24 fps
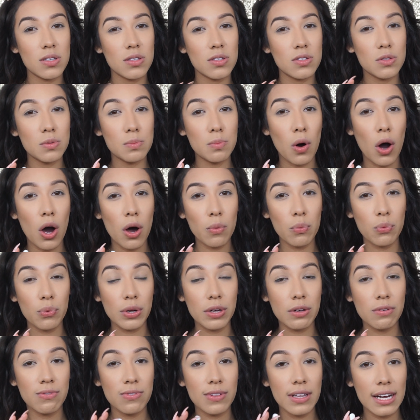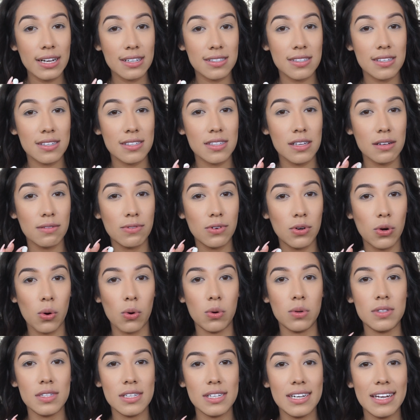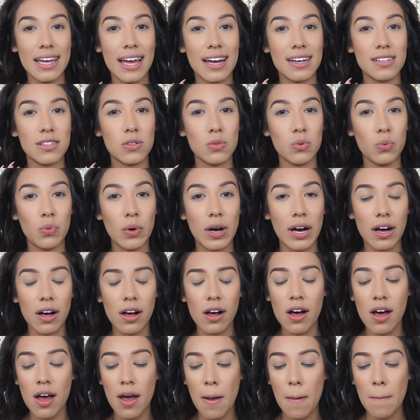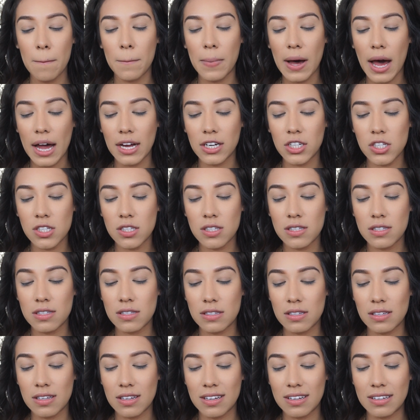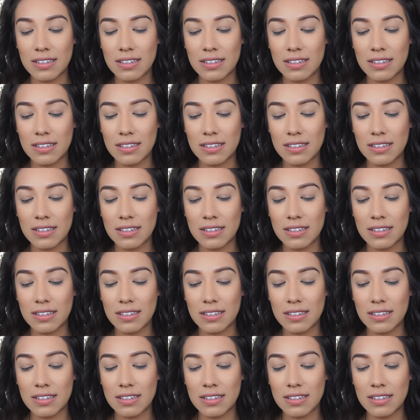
small reflexes of gold in it as well, but I just